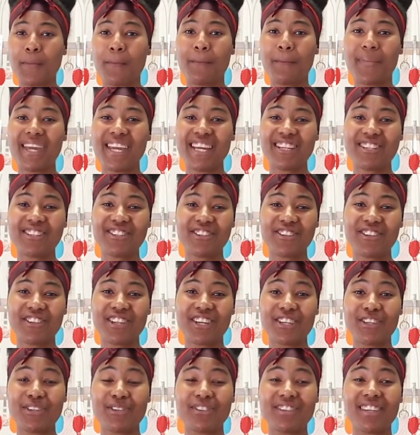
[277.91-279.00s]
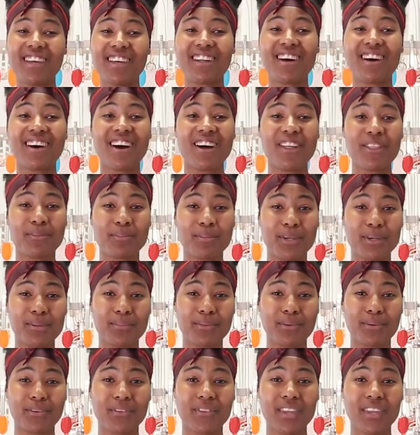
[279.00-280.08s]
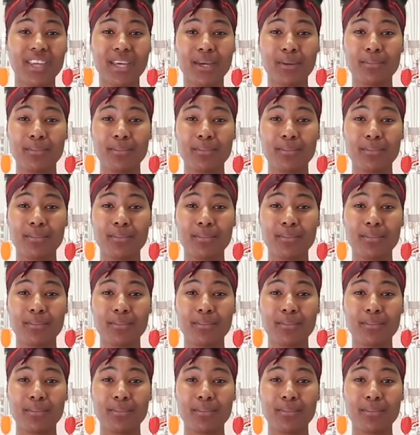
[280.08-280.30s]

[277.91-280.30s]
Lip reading: make sure that you tell other people,